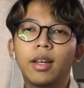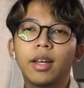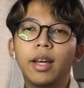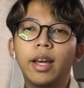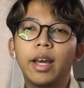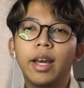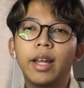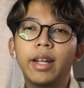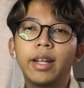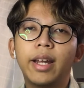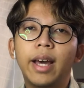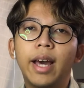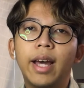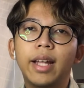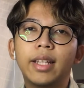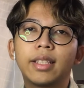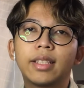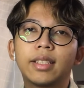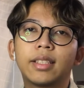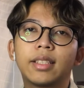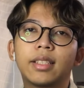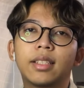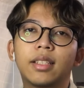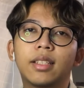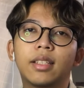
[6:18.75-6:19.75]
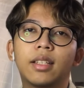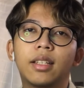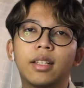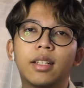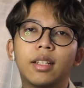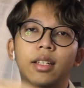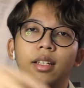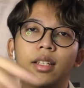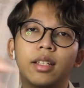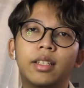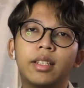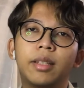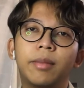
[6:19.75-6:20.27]
And that's
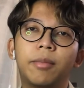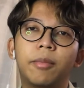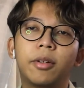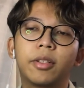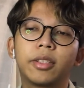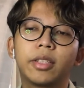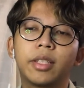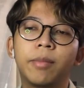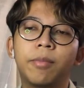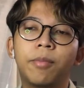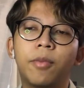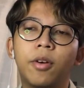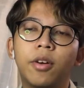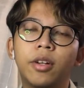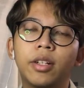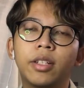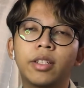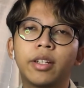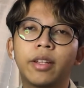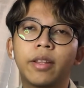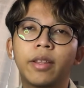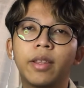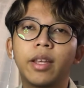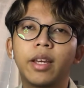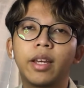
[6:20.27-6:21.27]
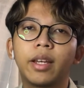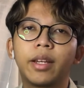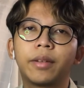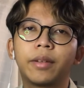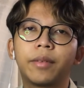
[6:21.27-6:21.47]
the most important thing.